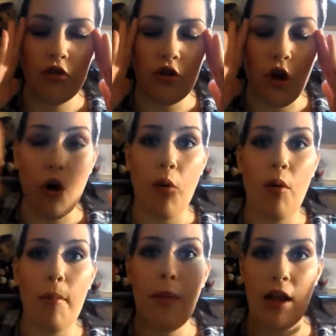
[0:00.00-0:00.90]

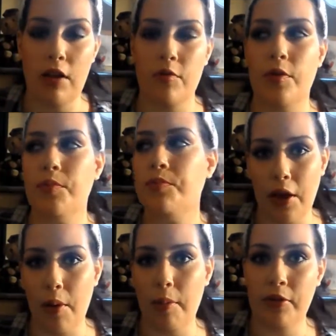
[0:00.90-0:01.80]
so painful. I
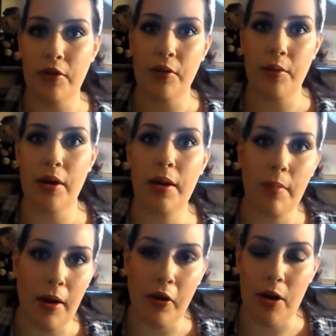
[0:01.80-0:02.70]
go up to
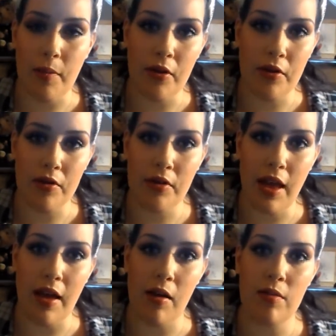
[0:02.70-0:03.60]
my grandmother's
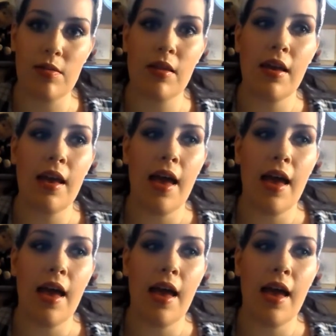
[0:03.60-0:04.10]
house,